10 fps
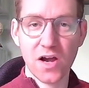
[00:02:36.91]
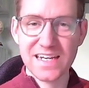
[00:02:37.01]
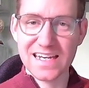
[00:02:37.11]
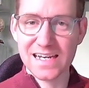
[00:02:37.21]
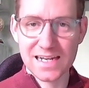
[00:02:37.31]

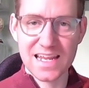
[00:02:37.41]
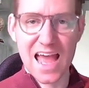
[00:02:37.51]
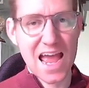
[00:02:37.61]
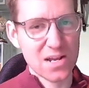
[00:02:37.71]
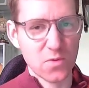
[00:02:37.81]

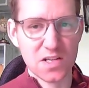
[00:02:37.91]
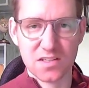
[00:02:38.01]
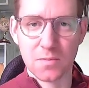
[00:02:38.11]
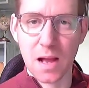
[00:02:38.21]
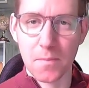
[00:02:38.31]
Ideally, 8 weeks
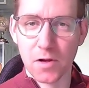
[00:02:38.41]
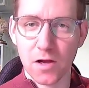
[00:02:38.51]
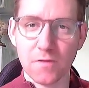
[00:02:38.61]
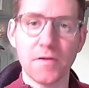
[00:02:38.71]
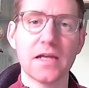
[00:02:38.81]
is about
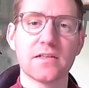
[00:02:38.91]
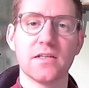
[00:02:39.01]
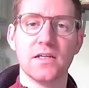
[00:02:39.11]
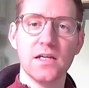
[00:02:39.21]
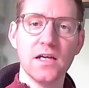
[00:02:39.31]
perfect.